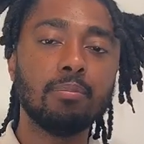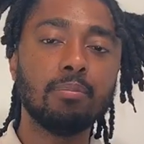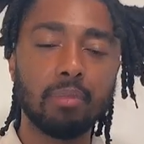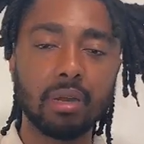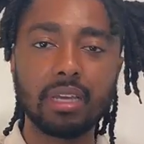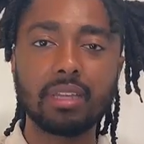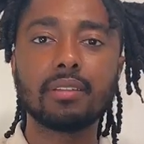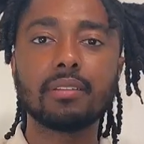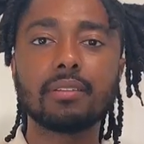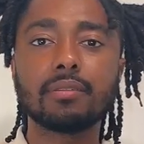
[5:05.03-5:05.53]

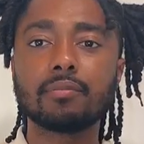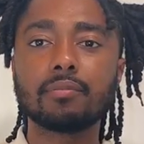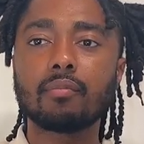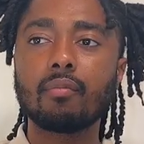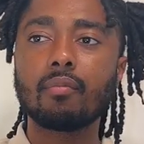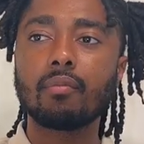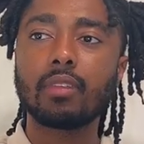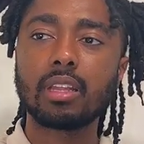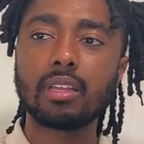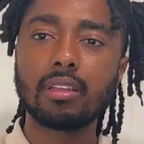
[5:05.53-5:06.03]
But
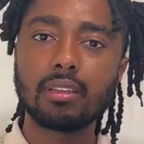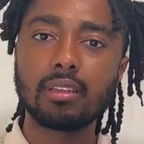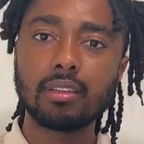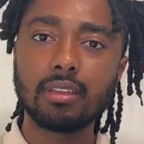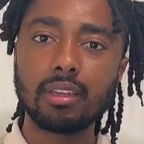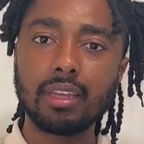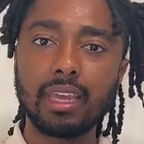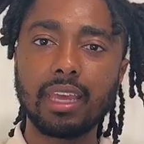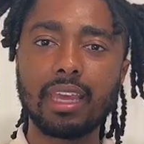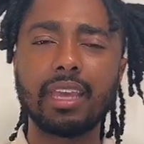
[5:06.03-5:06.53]

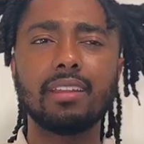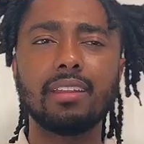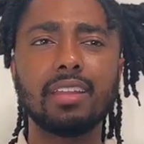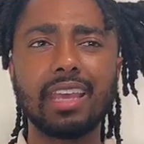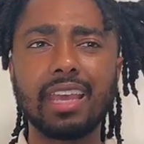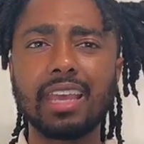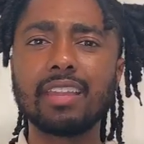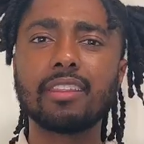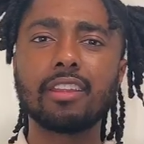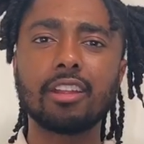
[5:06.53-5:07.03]

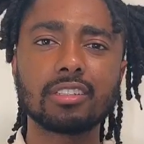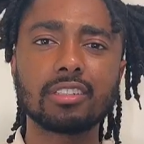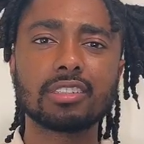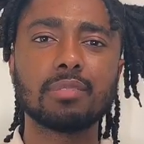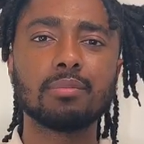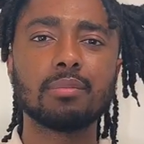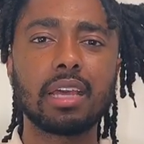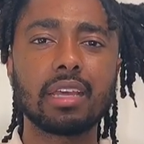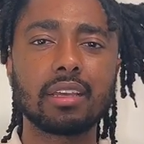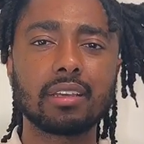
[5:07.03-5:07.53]
and there are
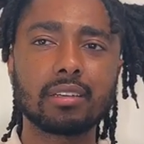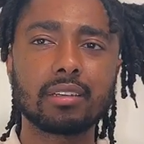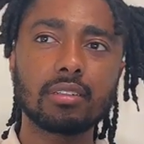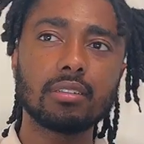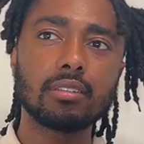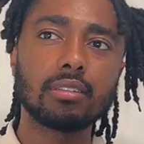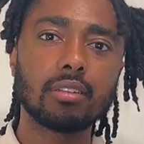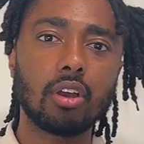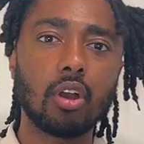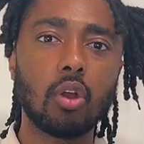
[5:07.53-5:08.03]
some like
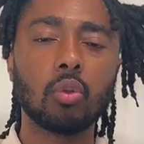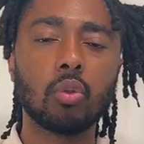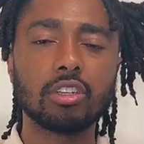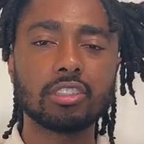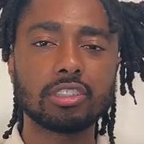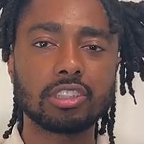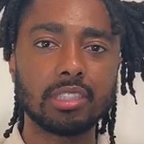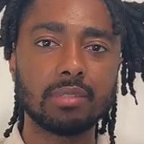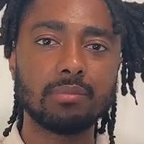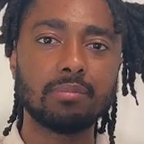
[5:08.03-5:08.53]

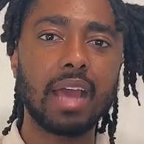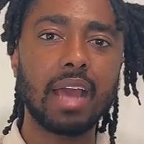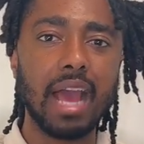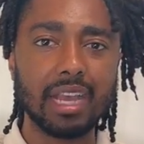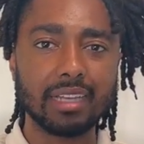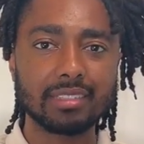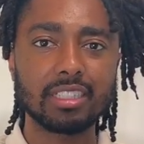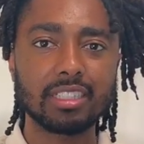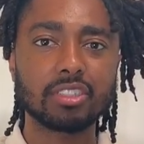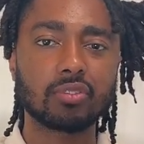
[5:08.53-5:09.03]
ownership
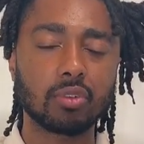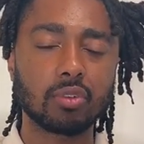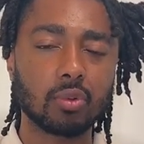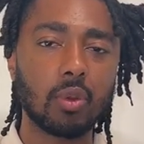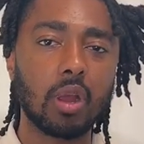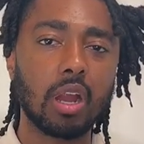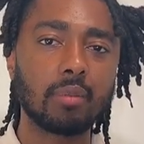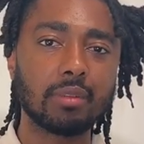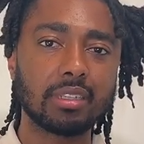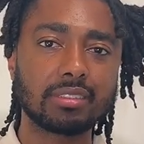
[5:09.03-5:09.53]
access
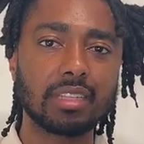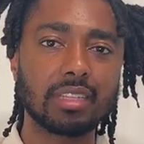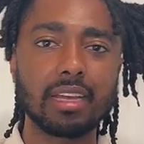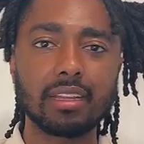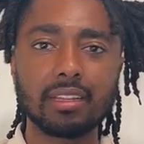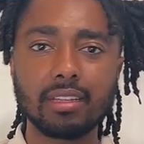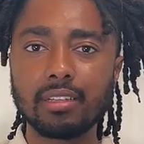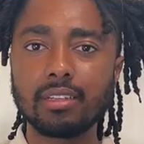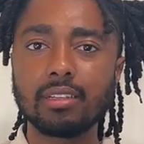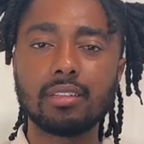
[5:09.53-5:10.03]
requirements
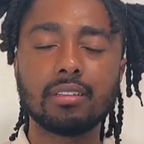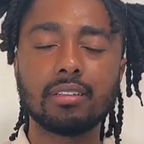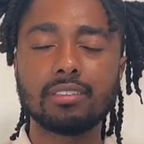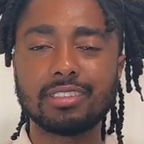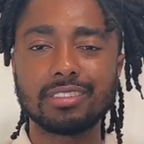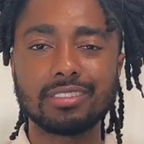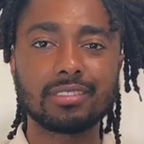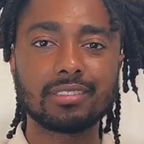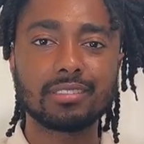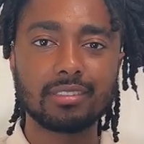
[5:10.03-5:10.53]
that
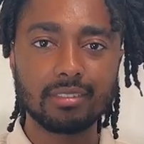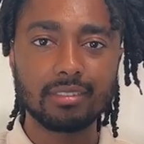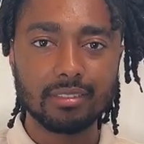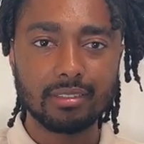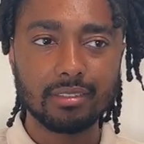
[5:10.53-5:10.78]
just